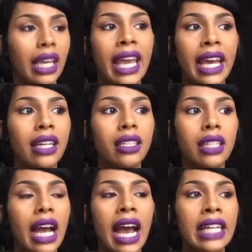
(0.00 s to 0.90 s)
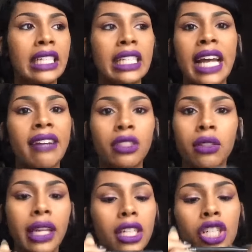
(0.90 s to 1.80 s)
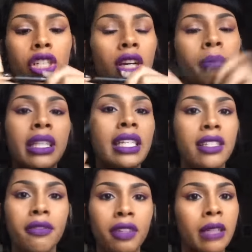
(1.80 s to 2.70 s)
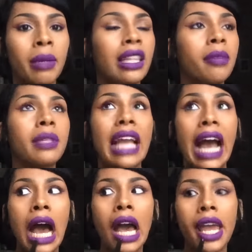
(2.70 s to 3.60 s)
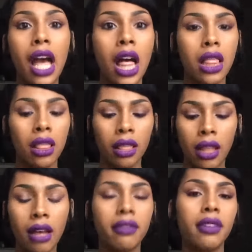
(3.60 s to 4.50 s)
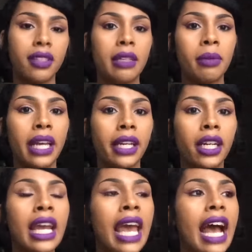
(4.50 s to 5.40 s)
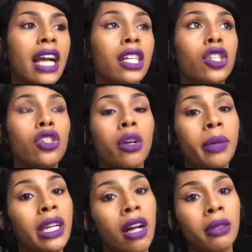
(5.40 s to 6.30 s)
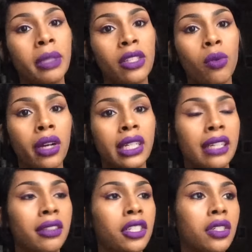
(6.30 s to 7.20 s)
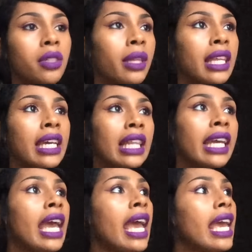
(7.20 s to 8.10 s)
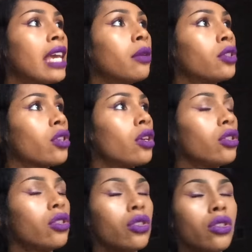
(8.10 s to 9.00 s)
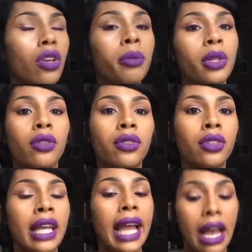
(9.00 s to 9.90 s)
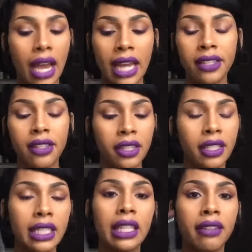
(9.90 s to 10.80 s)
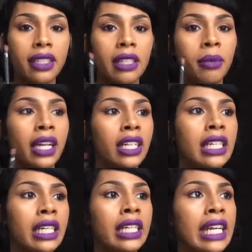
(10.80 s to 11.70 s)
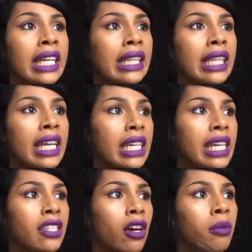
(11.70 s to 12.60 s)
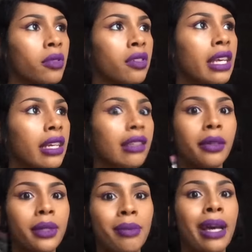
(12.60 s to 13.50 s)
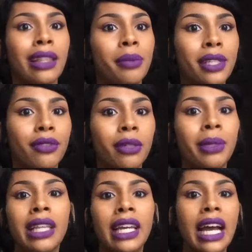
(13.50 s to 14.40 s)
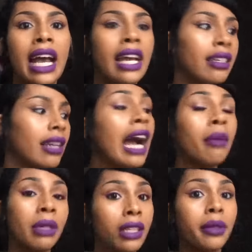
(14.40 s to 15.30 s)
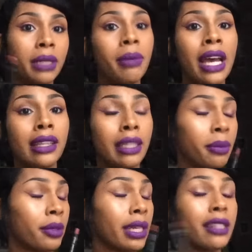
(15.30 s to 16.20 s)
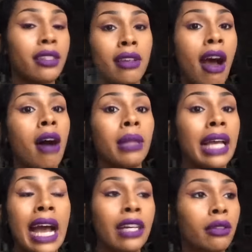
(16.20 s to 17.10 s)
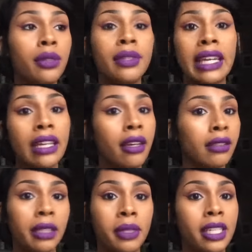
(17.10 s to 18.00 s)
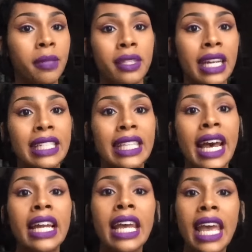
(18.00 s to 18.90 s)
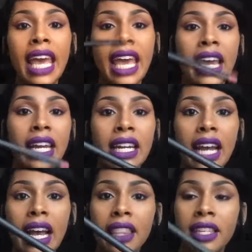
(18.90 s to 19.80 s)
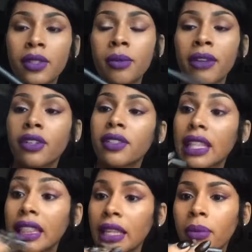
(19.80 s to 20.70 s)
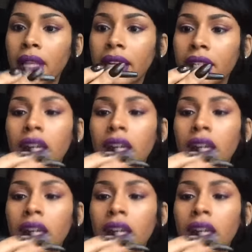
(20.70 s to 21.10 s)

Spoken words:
And I didn't have to like sharpen this to fill in my lips. Like, I love this lip liner. I got so many compliments walking down the street with it. Like, it was so beautiful. Like, I seriously love this lip liner, and it, like, it's almost like liquid to matte lipstick for me. Like, I'm a liquid to matte lipstick snob. Like, I don't use any other lipsticks besides that. And this is my first lip liner,